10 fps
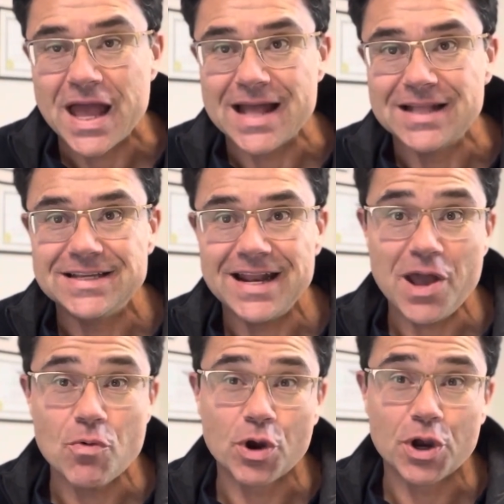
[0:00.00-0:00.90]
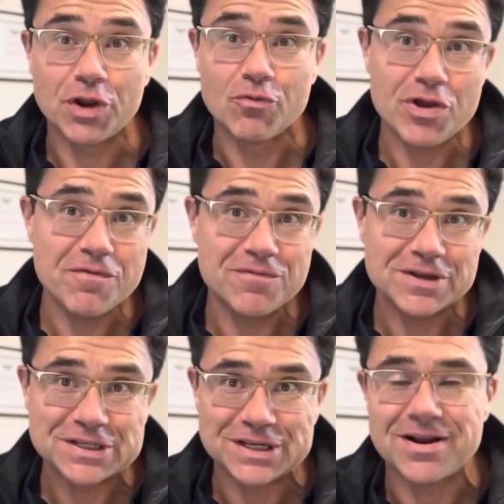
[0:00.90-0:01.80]
And today we're gonna
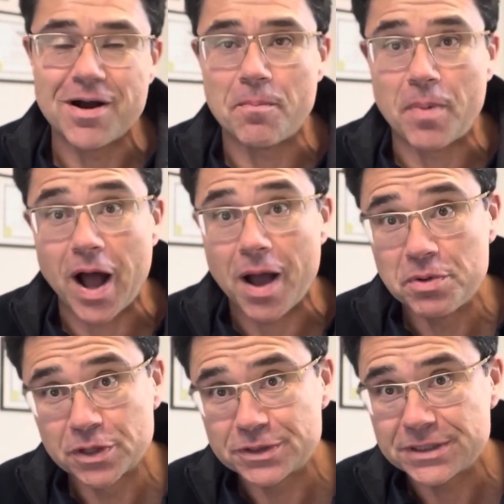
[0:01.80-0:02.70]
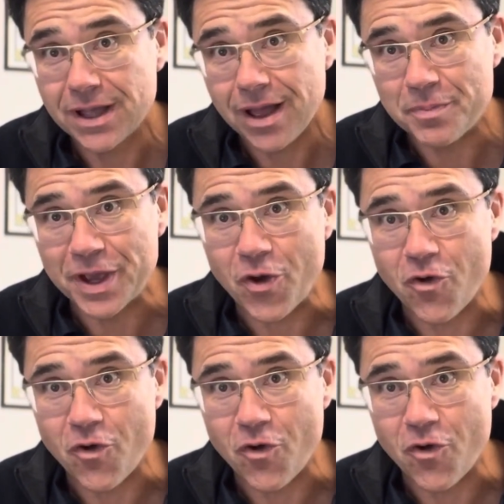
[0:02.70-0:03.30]
revisit a popular topic